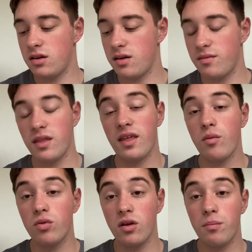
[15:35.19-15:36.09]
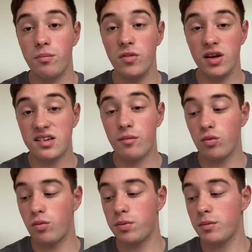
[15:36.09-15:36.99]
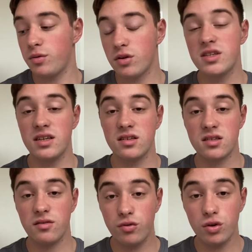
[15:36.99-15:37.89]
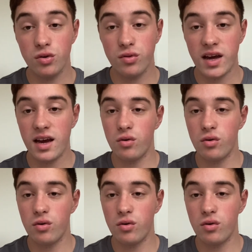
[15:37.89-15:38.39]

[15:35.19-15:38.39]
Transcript: The examiner will probably plot it for you there,